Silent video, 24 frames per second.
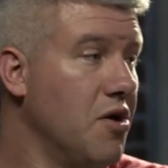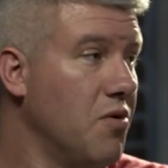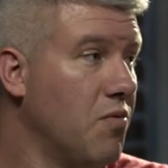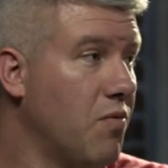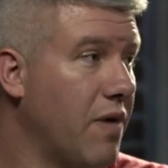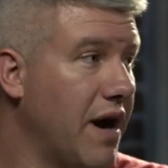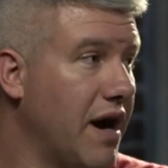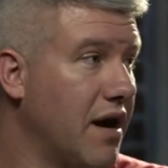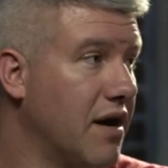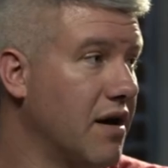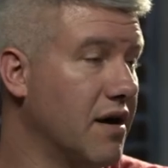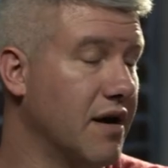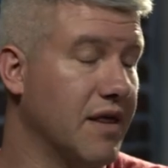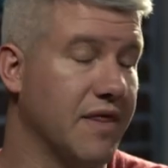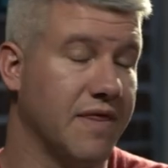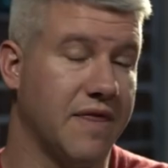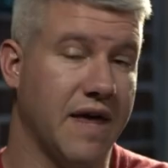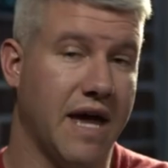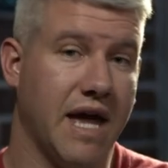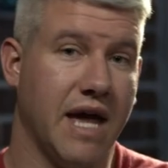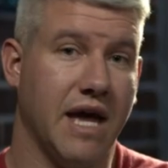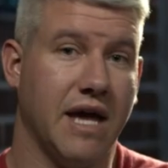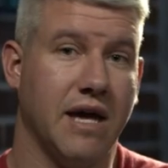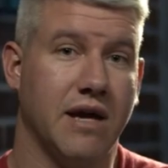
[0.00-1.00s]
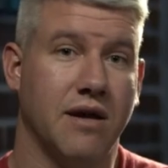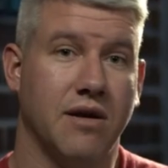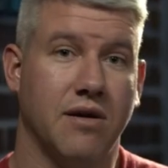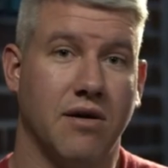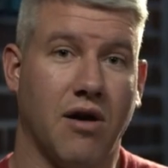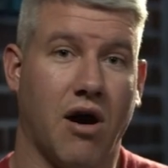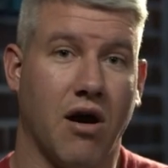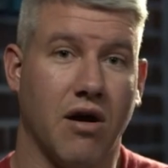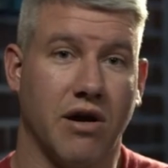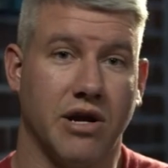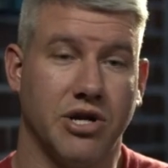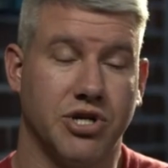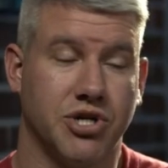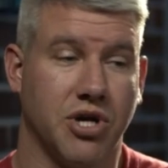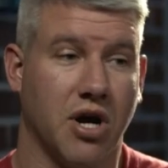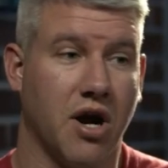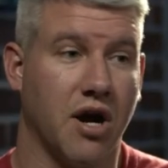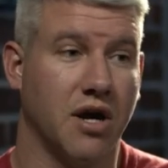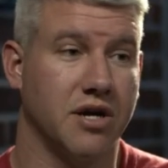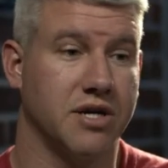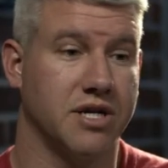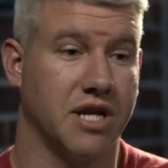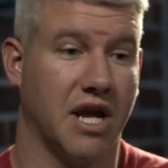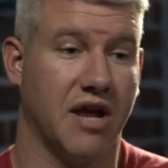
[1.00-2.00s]
where they are in
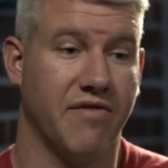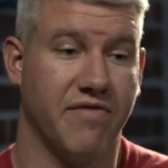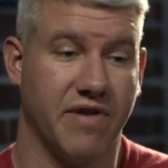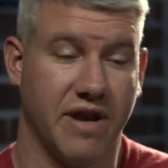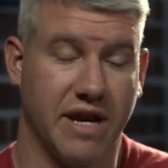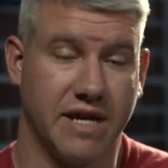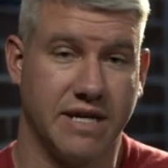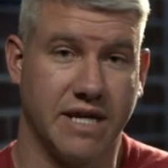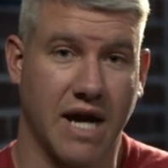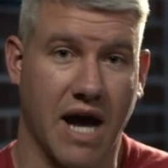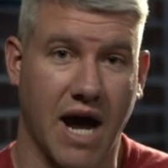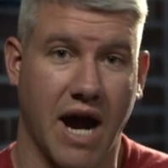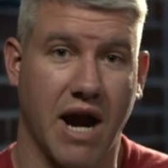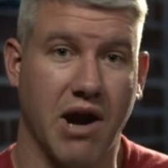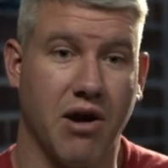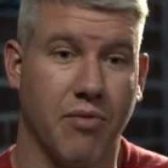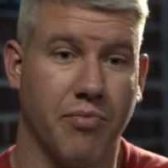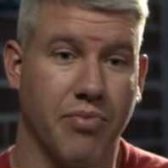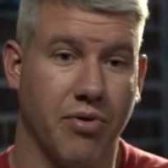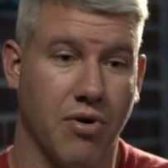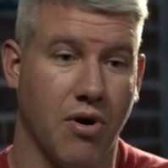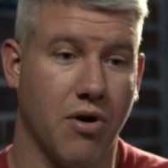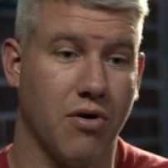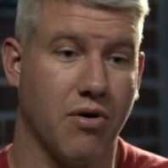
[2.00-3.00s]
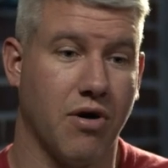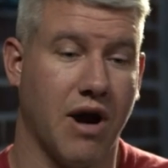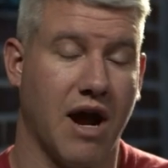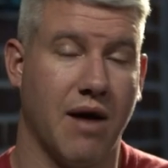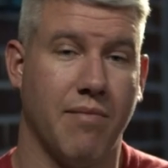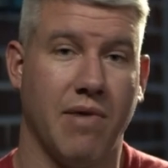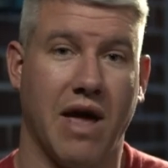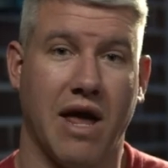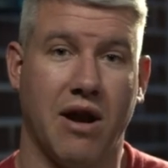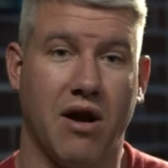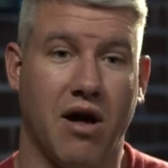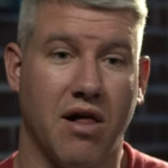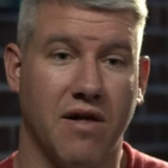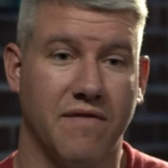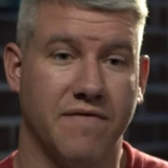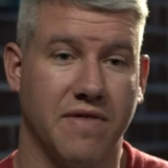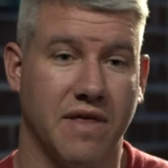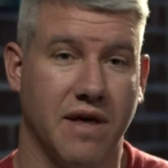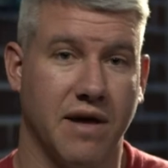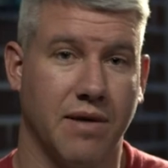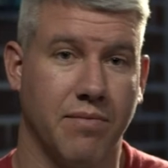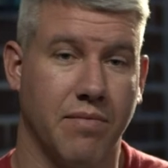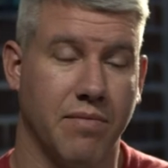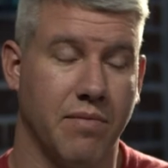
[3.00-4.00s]
charge of an entire program and all of
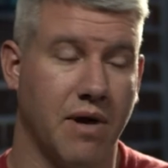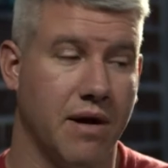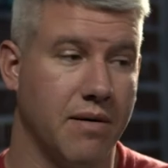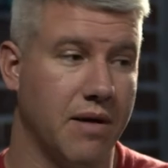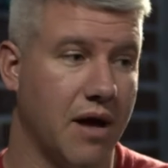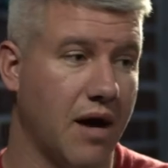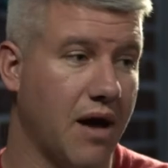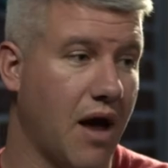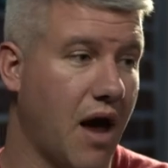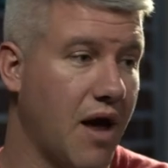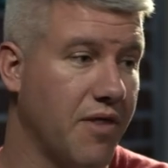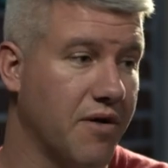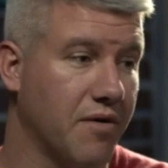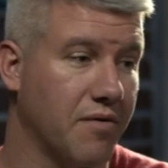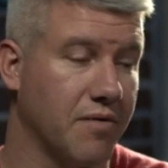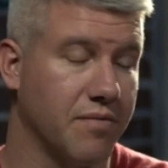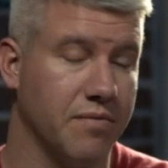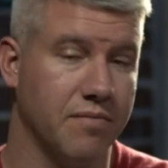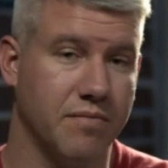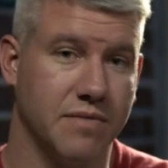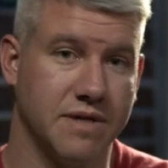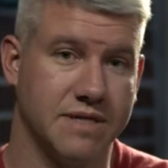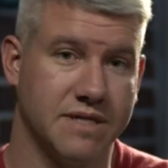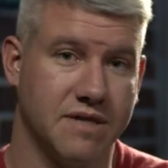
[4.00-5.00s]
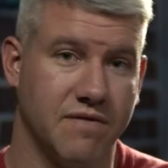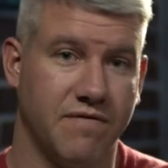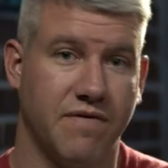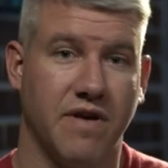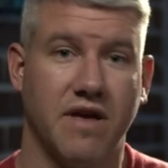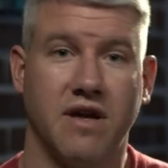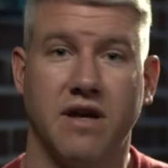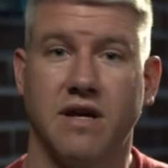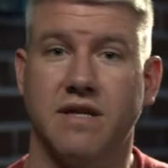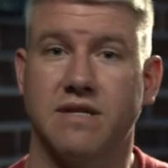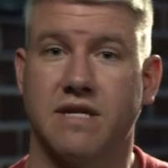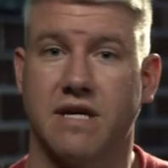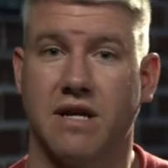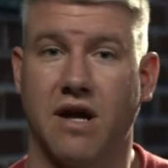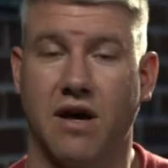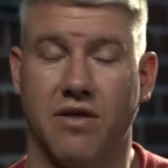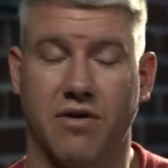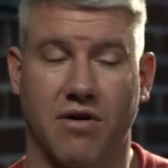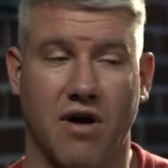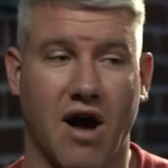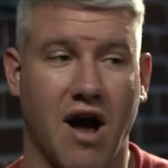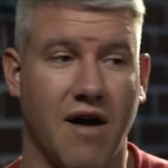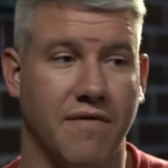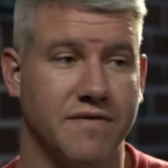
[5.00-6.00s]
the uh, other civilians and
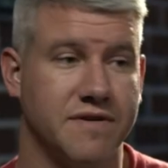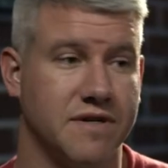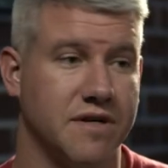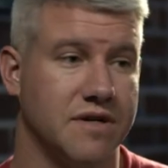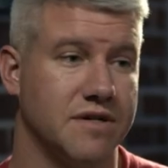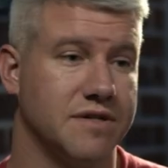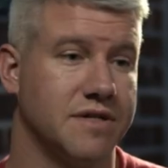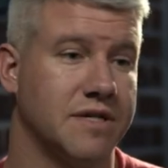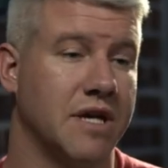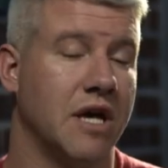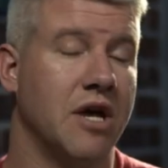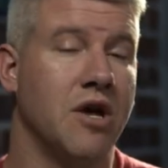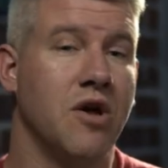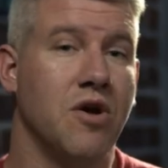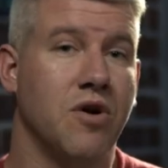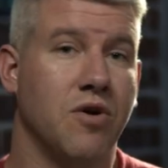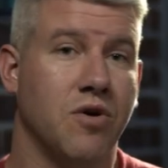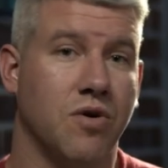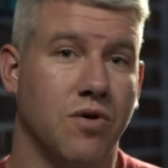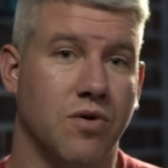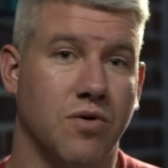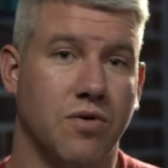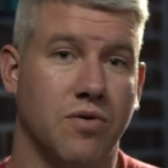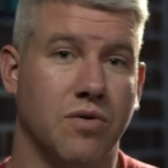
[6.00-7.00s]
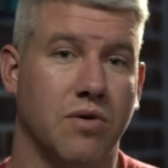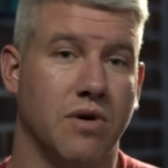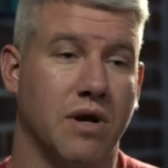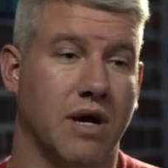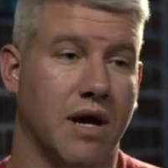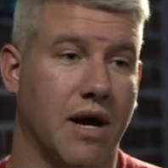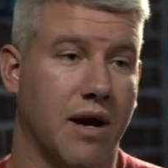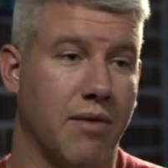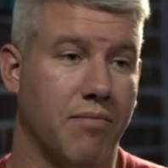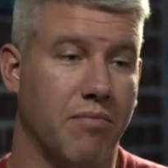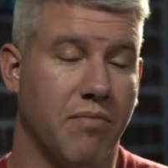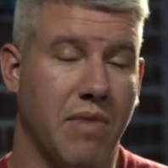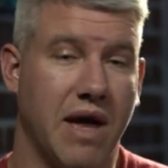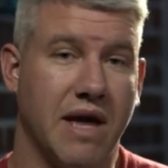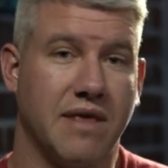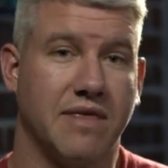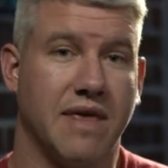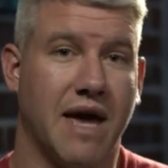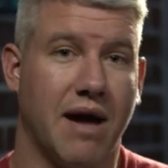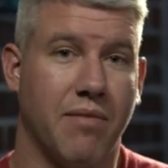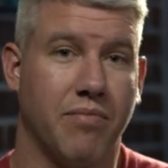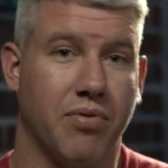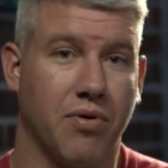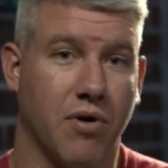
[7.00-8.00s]
other officers who uh, make
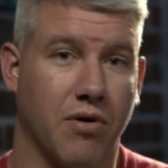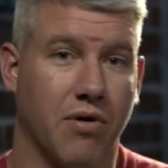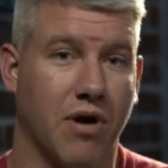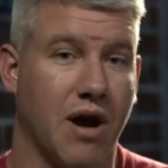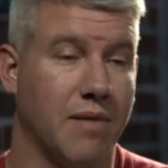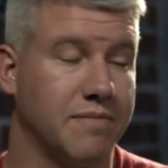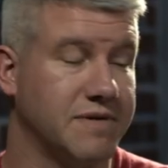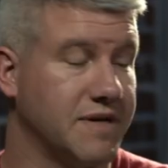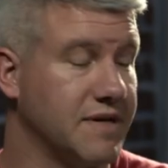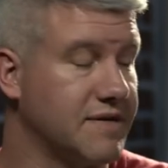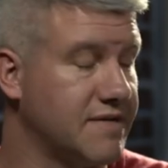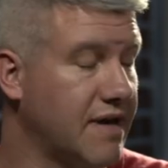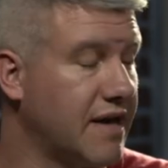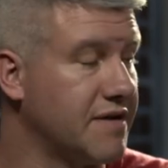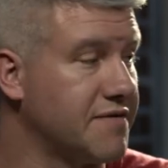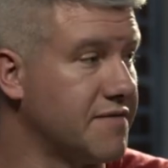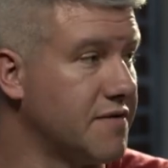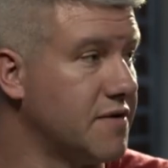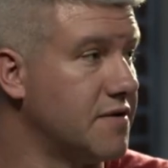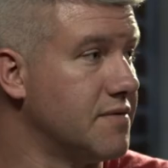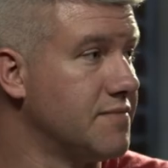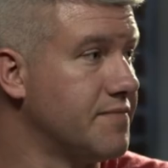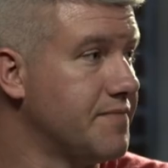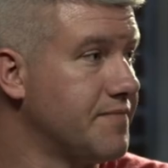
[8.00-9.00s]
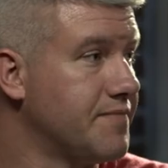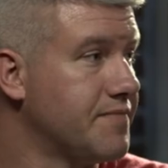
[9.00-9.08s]
that program successful.